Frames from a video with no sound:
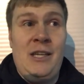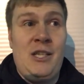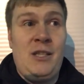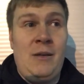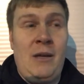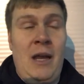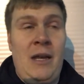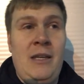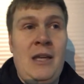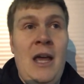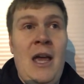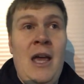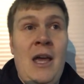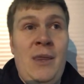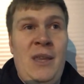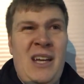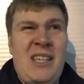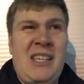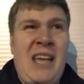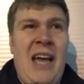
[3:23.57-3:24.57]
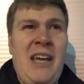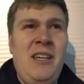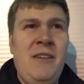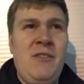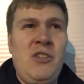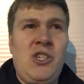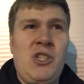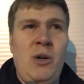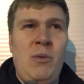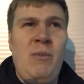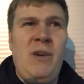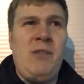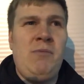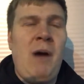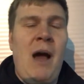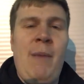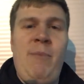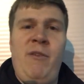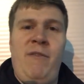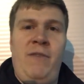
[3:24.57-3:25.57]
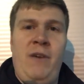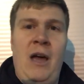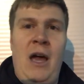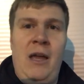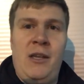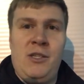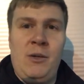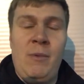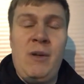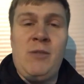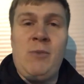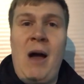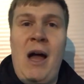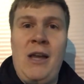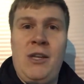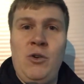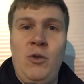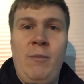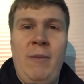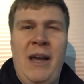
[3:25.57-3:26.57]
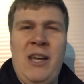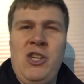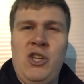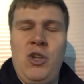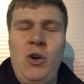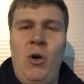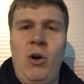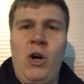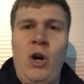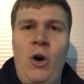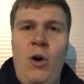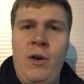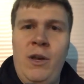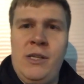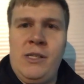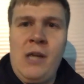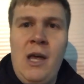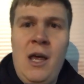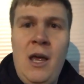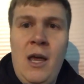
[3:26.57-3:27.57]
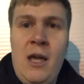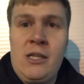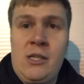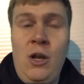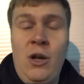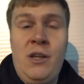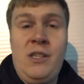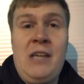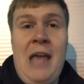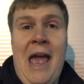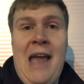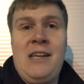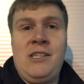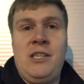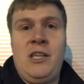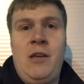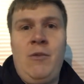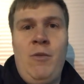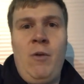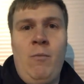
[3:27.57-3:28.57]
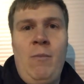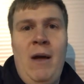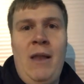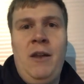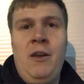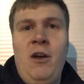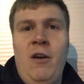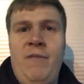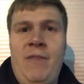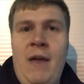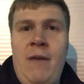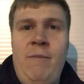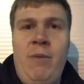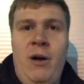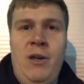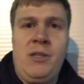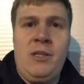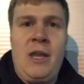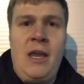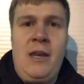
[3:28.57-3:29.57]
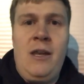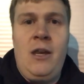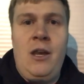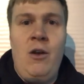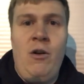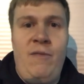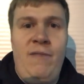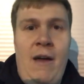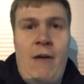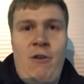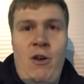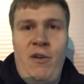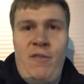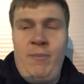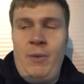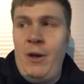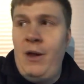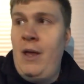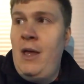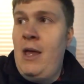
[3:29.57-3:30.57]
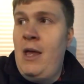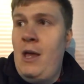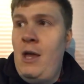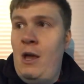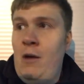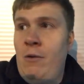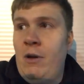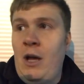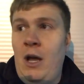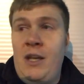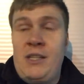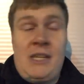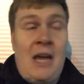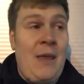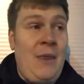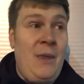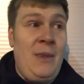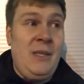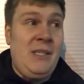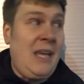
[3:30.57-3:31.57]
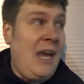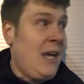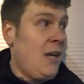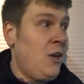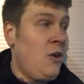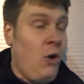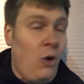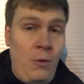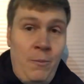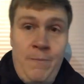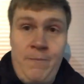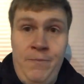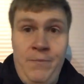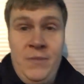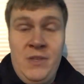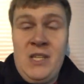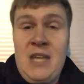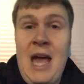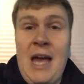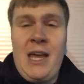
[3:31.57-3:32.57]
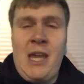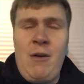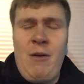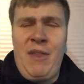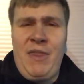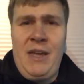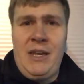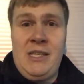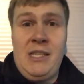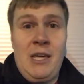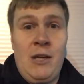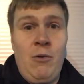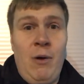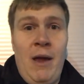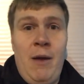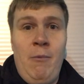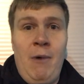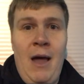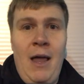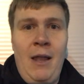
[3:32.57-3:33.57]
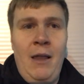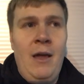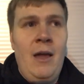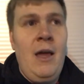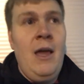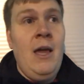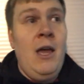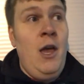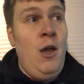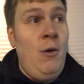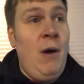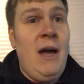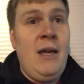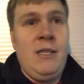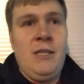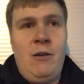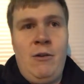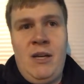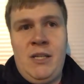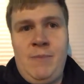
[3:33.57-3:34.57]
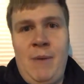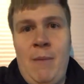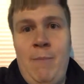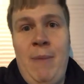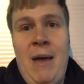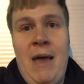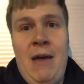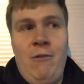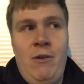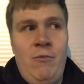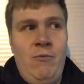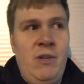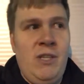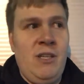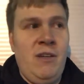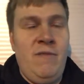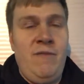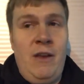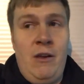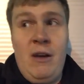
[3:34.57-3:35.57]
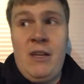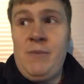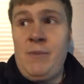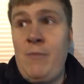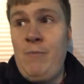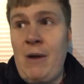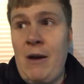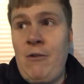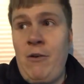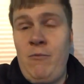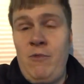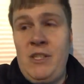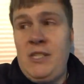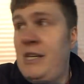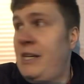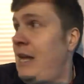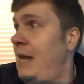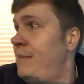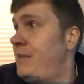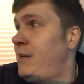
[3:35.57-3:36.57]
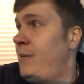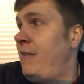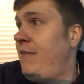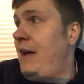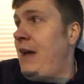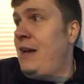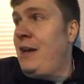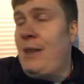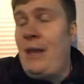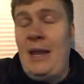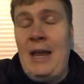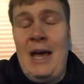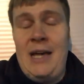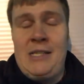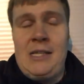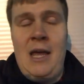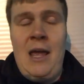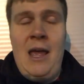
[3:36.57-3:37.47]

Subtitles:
And that's kind of, in some ways, why I don't mind short corners. As long as you execute them well enough, then you know, fair enough. But regardless, and then the second goal, Diakio, I think, did quite well. Who has been better in recent games, to be fair to the lad.